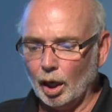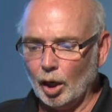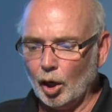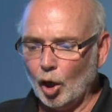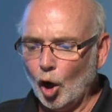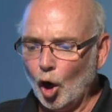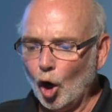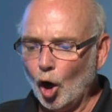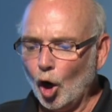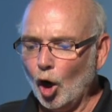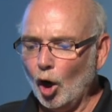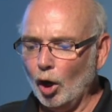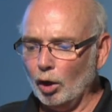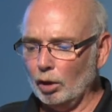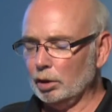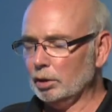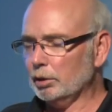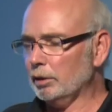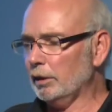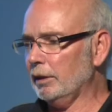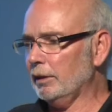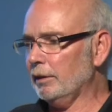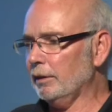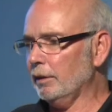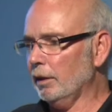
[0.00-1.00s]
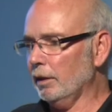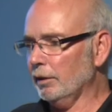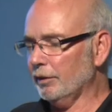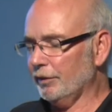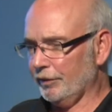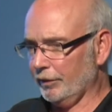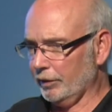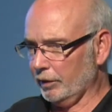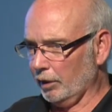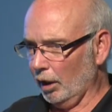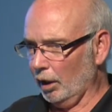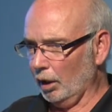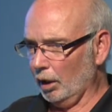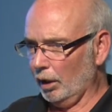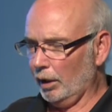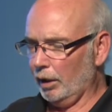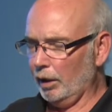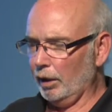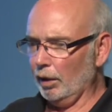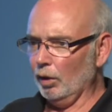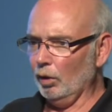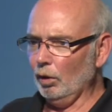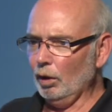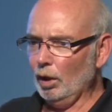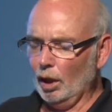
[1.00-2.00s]
called Skunk
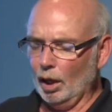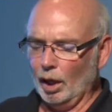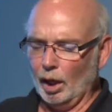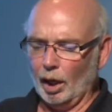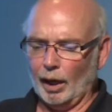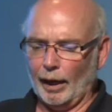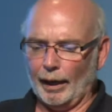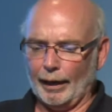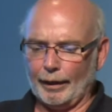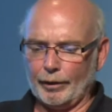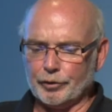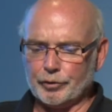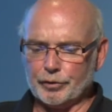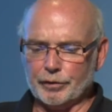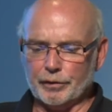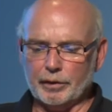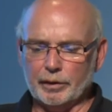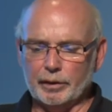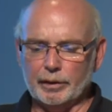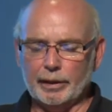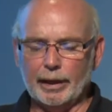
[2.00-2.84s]
Hill. Actually, the